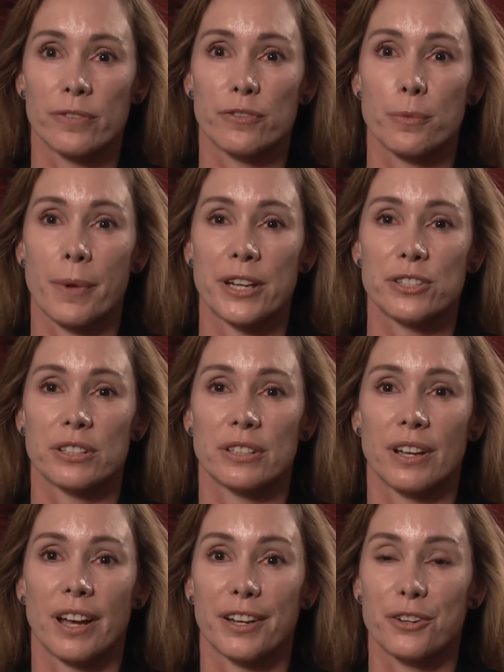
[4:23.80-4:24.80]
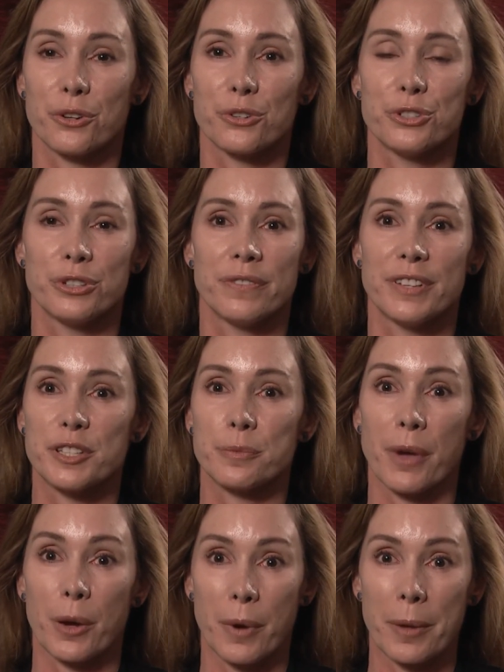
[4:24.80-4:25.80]
information, I encourage you to visit
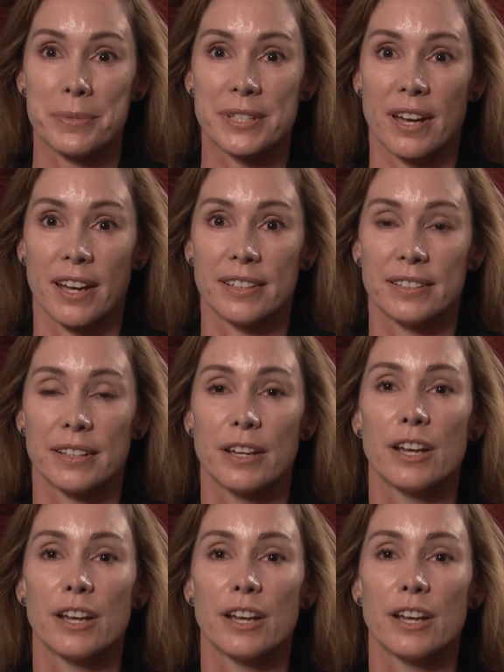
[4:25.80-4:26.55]
my website,